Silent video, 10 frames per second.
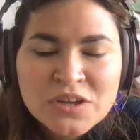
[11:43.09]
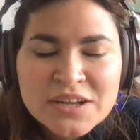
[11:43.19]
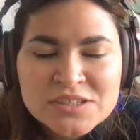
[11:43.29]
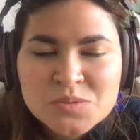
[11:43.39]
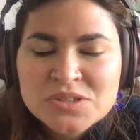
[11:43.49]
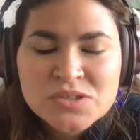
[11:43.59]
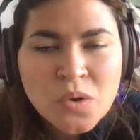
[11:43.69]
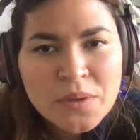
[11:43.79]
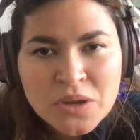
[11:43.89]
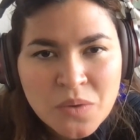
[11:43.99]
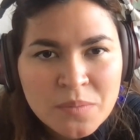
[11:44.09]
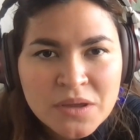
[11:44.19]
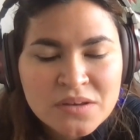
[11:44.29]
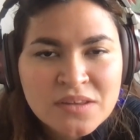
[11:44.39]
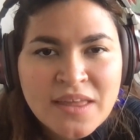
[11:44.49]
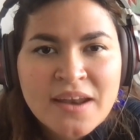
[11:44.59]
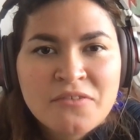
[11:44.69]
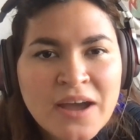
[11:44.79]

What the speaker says: connected with so many women that have